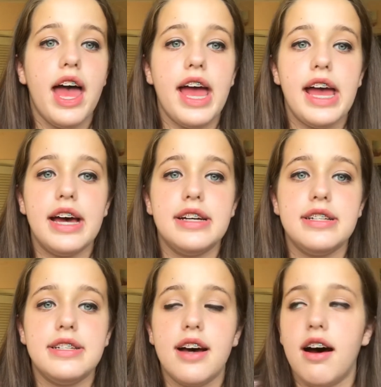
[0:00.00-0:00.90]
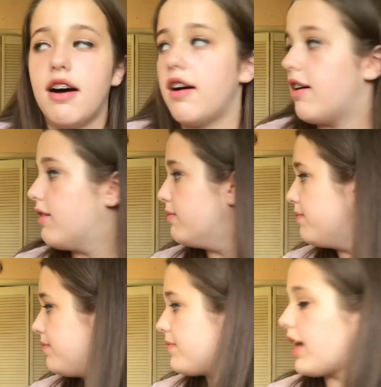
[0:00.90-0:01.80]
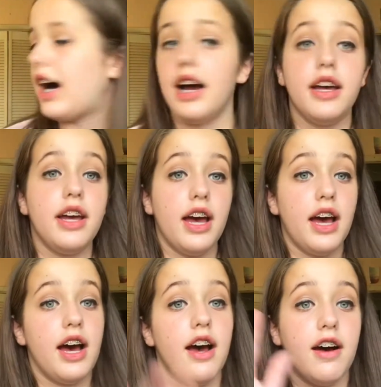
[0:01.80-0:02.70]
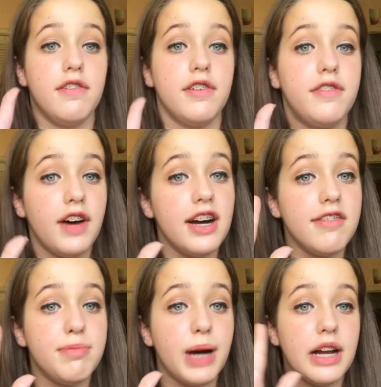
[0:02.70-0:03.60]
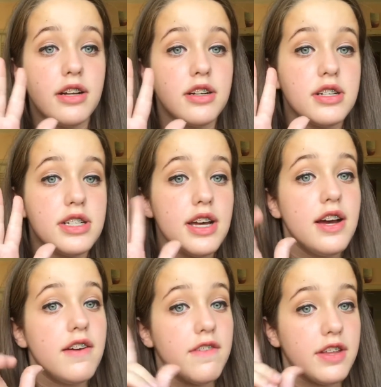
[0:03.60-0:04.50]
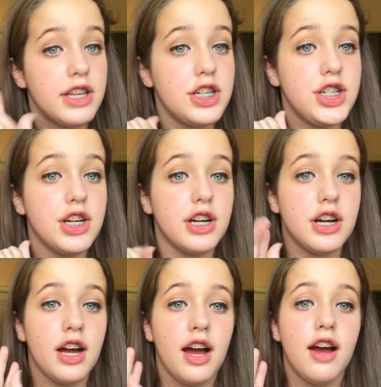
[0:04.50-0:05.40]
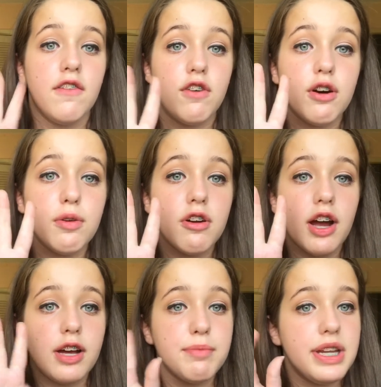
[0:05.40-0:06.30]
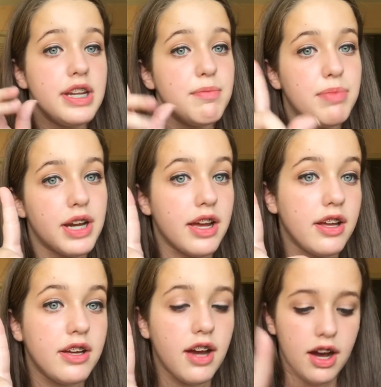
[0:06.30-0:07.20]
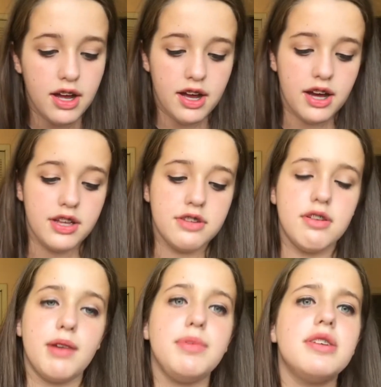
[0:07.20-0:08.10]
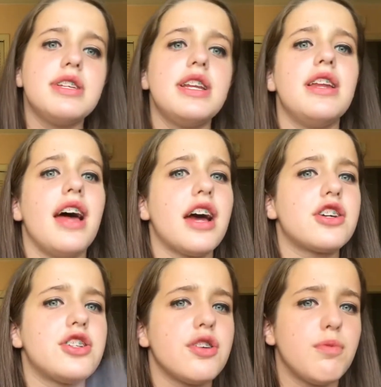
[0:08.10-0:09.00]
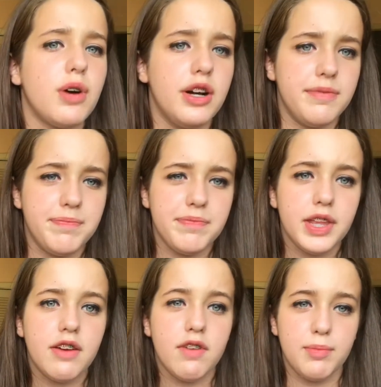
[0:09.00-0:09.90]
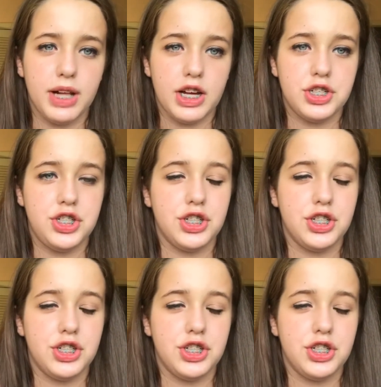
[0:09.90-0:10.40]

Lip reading: And I have 5 binders for this year. 4 were recommended, but I'm using an extra one from last